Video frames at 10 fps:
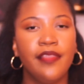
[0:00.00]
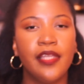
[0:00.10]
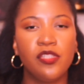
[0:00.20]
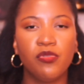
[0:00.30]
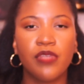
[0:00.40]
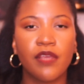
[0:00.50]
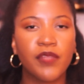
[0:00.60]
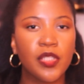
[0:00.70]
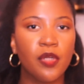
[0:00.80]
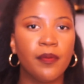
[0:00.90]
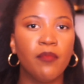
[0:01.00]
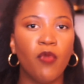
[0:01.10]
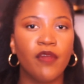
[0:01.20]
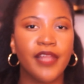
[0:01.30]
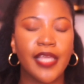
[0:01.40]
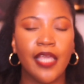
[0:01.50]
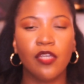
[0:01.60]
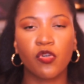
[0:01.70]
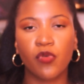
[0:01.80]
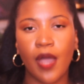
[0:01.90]
They do give a little bit more of like
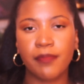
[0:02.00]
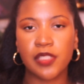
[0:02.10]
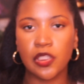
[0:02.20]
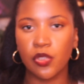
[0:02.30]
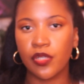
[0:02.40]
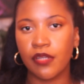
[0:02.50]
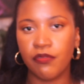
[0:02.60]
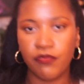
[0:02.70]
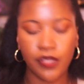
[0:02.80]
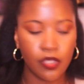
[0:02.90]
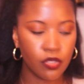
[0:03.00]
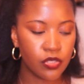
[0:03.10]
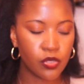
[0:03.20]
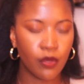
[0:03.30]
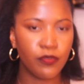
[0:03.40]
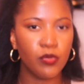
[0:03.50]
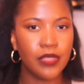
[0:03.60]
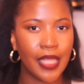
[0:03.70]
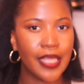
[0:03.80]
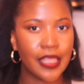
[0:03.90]
a cropped look and feel, so if you
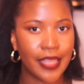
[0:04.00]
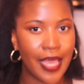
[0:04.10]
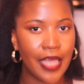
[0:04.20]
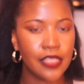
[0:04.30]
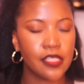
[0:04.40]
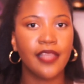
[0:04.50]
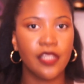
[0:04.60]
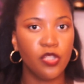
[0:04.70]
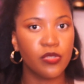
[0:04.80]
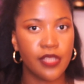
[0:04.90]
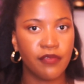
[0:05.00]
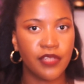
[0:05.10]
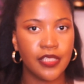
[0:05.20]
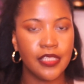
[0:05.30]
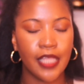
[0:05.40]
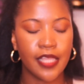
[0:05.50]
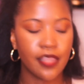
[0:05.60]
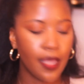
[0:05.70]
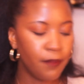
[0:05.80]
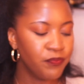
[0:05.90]
like that, then you'll definitely like
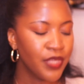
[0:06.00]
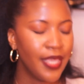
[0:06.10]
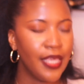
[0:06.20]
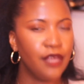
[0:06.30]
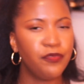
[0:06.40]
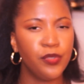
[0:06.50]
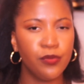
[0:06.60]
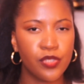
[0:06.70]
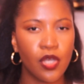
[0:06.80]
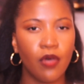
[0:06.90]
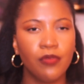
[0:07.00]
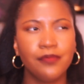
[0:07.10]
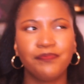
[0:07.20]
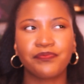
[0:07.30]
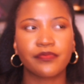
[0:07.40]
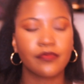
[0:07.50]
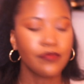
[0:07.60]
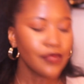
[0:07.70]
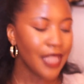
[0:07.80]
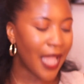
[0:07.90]
them. If you don't,
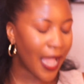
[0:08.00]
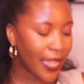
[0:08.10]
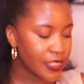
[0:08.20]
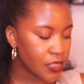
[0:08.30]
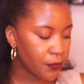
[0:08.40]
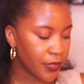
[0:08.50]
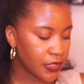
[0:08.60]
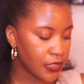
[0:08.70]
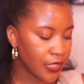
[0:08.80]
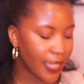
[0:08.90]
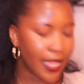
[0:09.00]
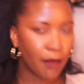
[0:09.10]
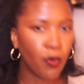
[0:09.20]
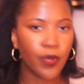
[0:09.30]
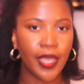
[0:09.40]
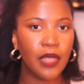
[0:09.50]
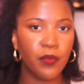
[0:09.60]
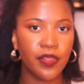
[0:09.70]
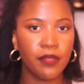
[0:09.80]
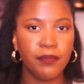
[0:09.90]
I typically, like, I'm okay
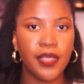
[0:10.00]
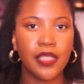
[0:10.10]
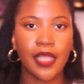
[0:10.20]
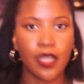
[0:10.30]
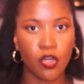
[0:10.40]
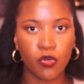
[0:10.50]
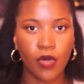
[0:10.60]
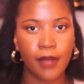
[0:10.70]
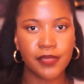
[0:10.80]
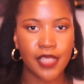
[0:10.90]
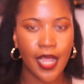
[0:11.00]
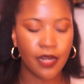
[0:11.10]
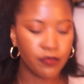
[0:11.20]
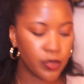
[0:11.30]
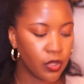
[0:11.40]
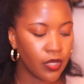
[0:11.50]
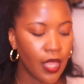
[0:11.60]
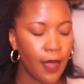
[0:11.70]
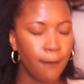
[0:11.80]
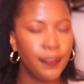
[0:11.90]
with it being like a cropped kind of look,
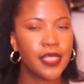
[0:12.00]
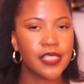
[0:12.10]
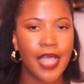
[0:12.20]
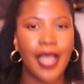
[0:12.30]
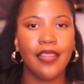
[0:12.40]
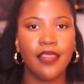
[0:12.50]
because I